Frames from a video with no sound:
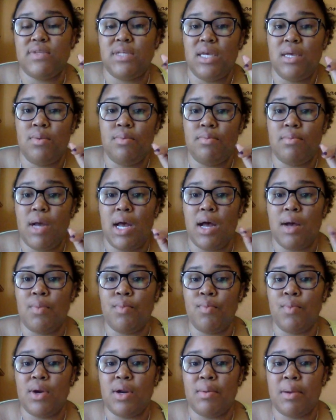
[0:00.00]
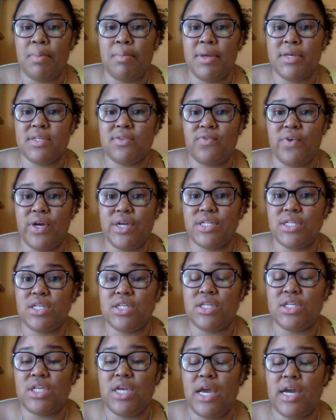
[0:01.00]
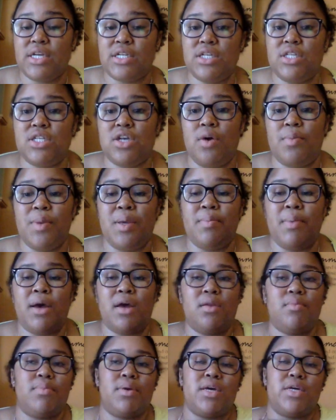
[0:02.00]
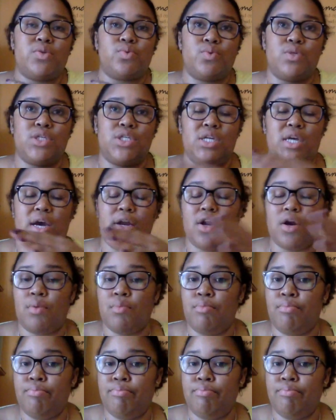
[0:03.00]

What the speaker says: Team. One of my best friends, she actually told me about it because when she got her